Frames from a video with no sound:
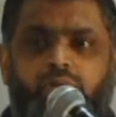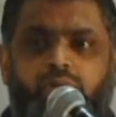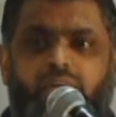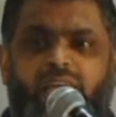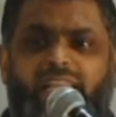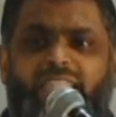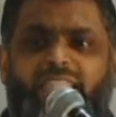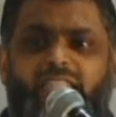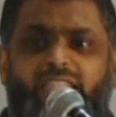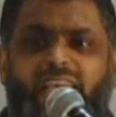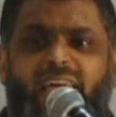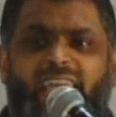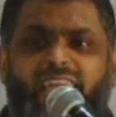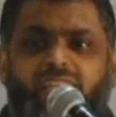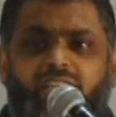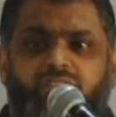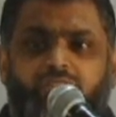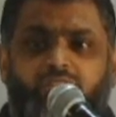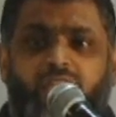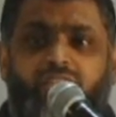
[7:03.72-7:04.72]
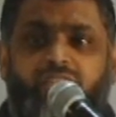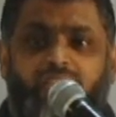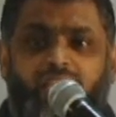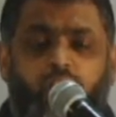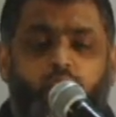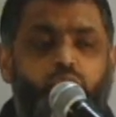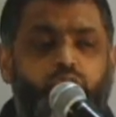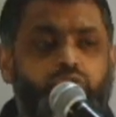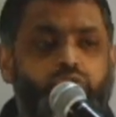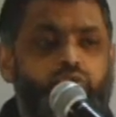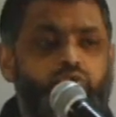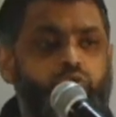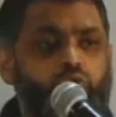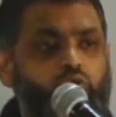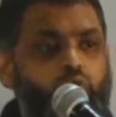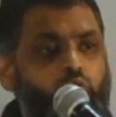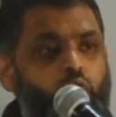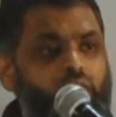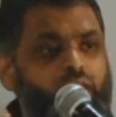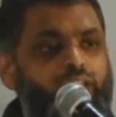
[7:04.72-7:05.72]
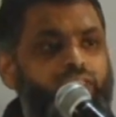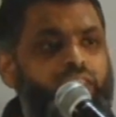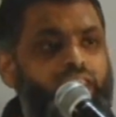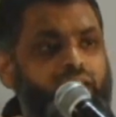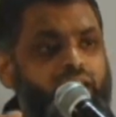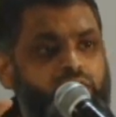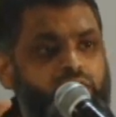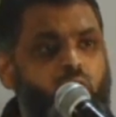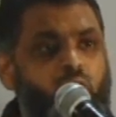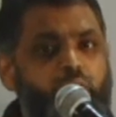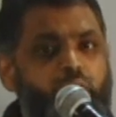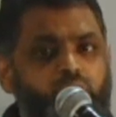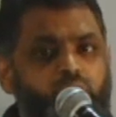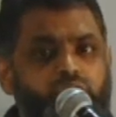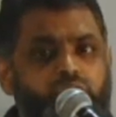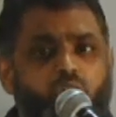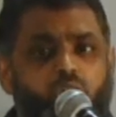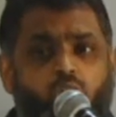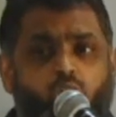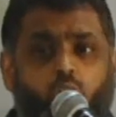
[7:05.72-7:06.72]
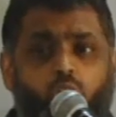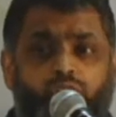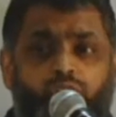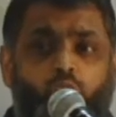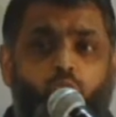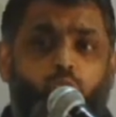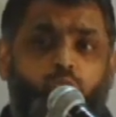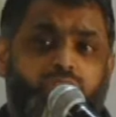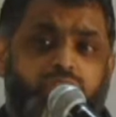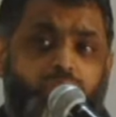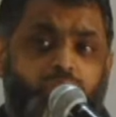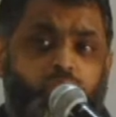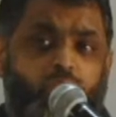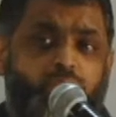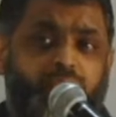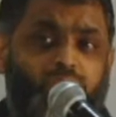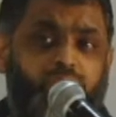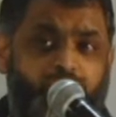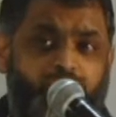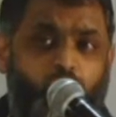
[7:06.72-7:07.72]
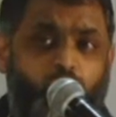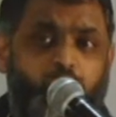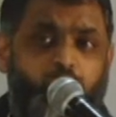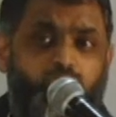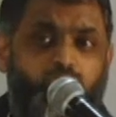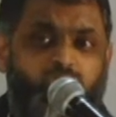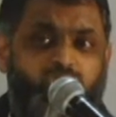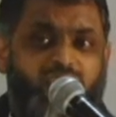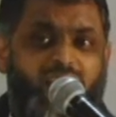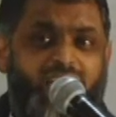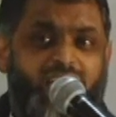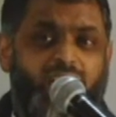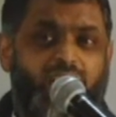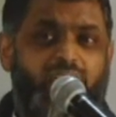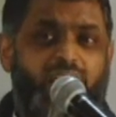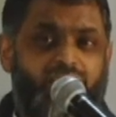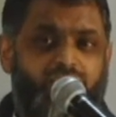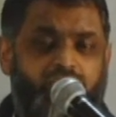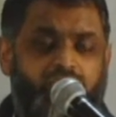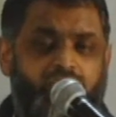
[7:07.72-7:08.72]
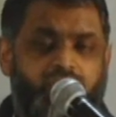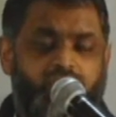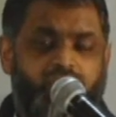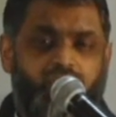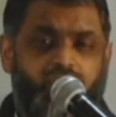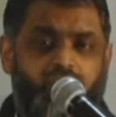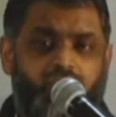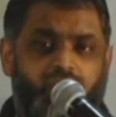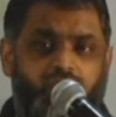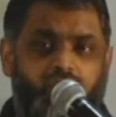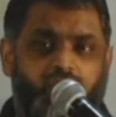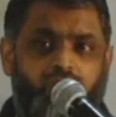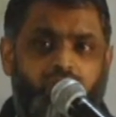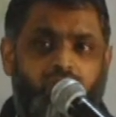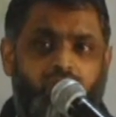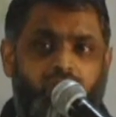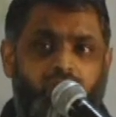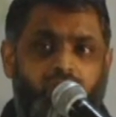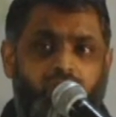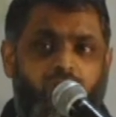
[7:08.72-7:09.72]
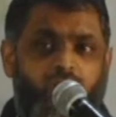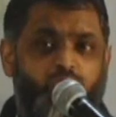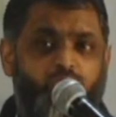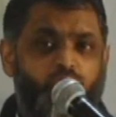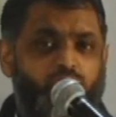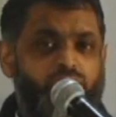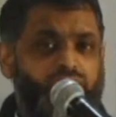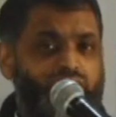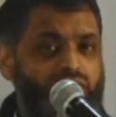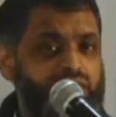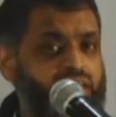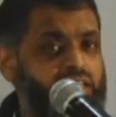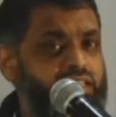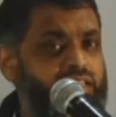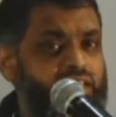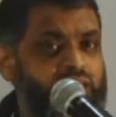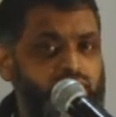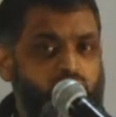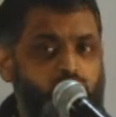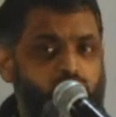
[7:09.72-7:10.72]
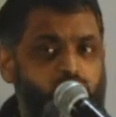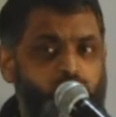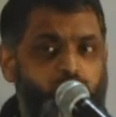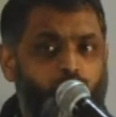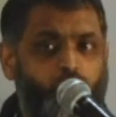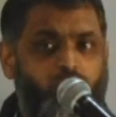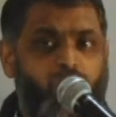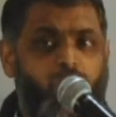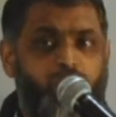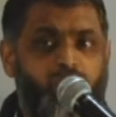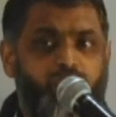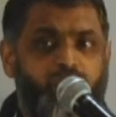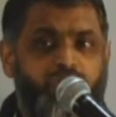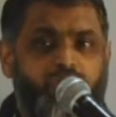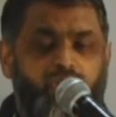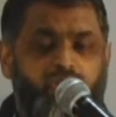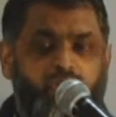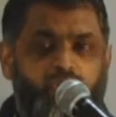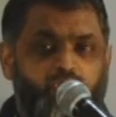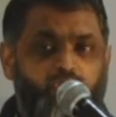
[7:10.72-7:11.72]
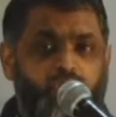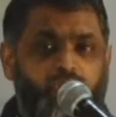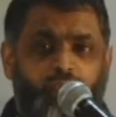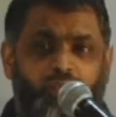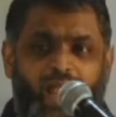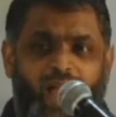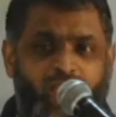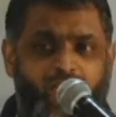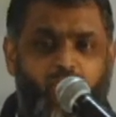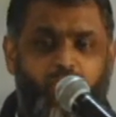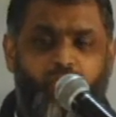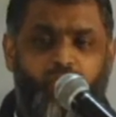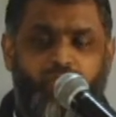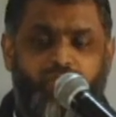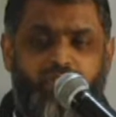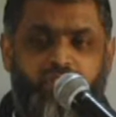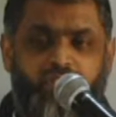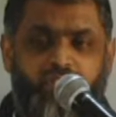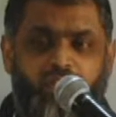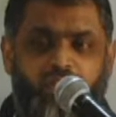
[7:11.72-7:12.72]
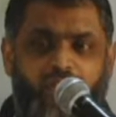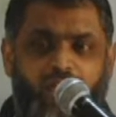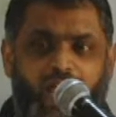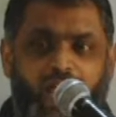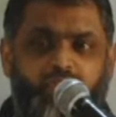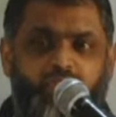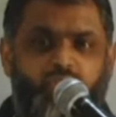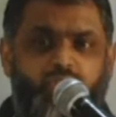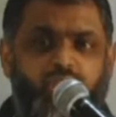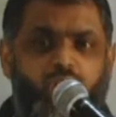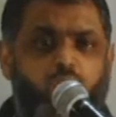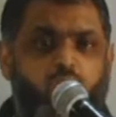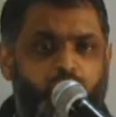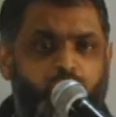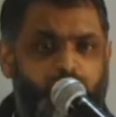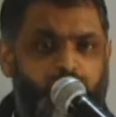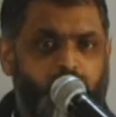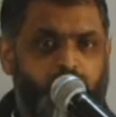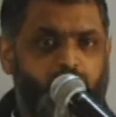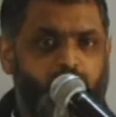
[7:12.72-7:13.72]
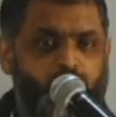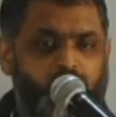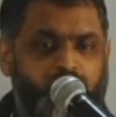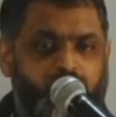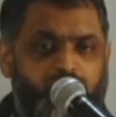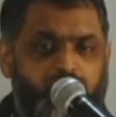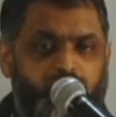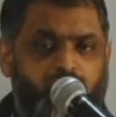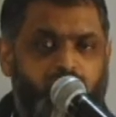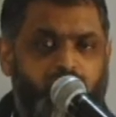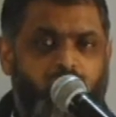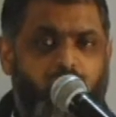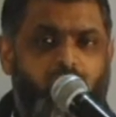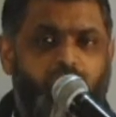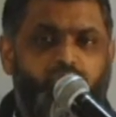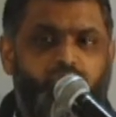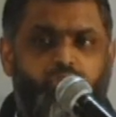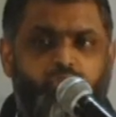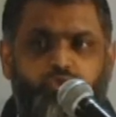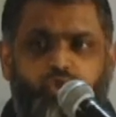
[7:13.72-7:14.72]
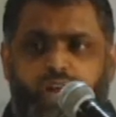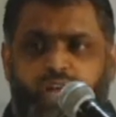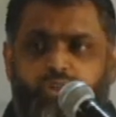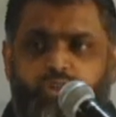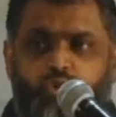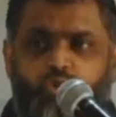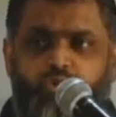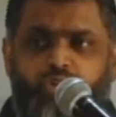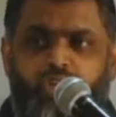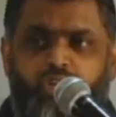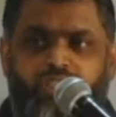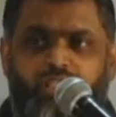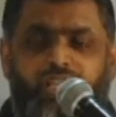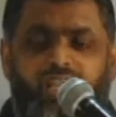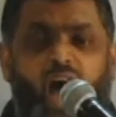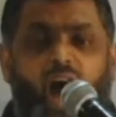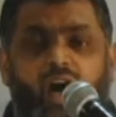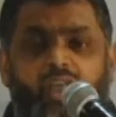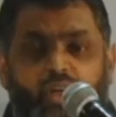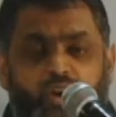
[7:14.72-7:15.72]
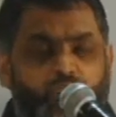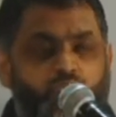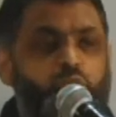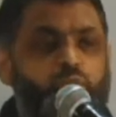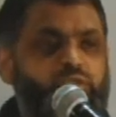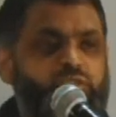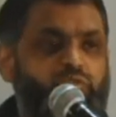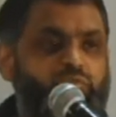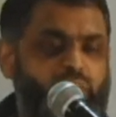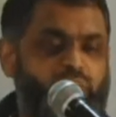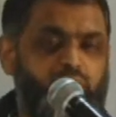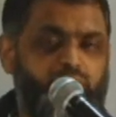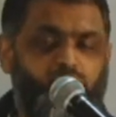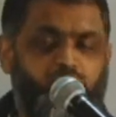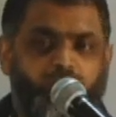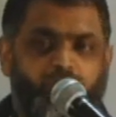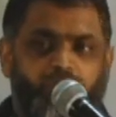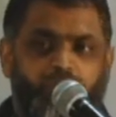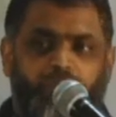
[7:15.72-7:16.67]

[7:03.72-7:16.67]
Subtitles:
It tells you to look at the examples of those that went before you to take a lesson. And you can see in this country what happened to the black community and to the Irish community and to the trade unions and other groups of people.